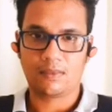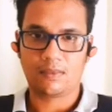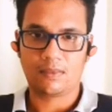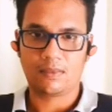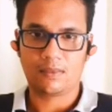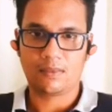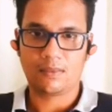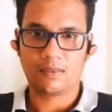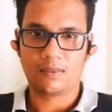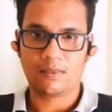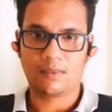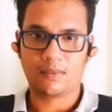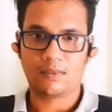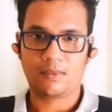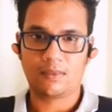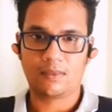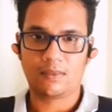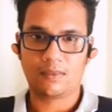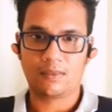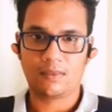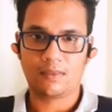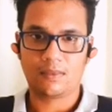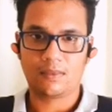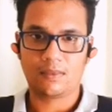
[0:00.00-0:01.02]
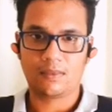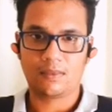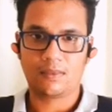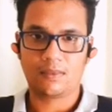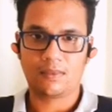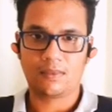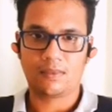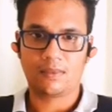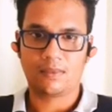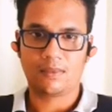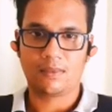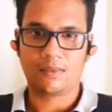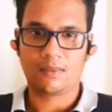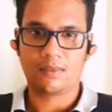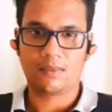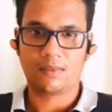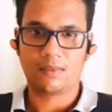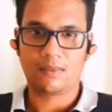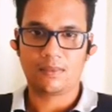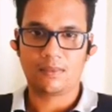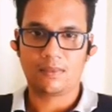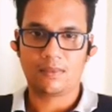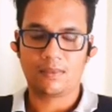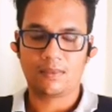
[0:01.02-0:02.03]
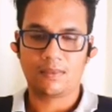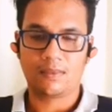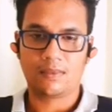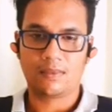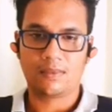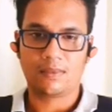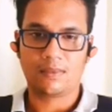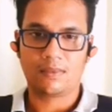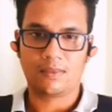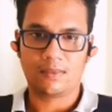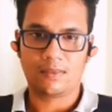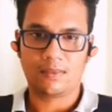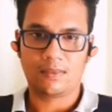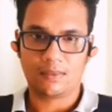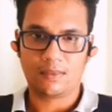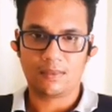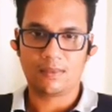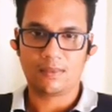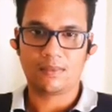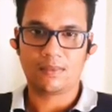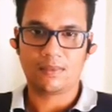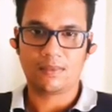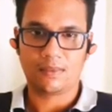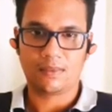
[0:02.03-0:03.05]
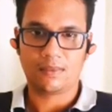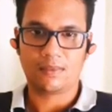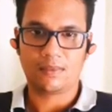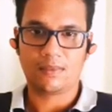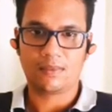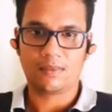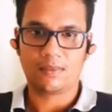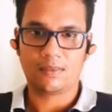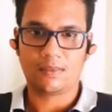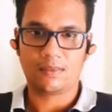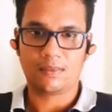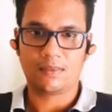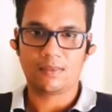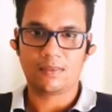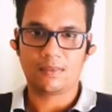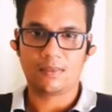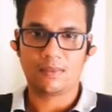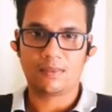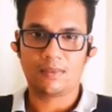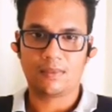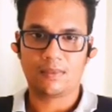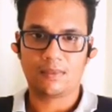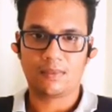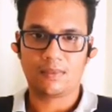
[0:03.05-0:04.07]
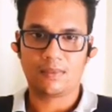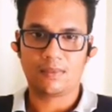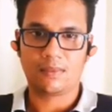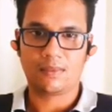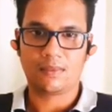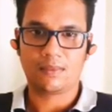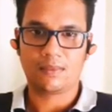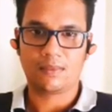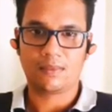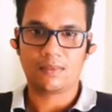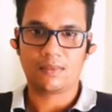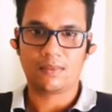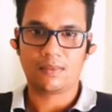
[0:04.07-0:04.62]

No words are spoken by the person on screen.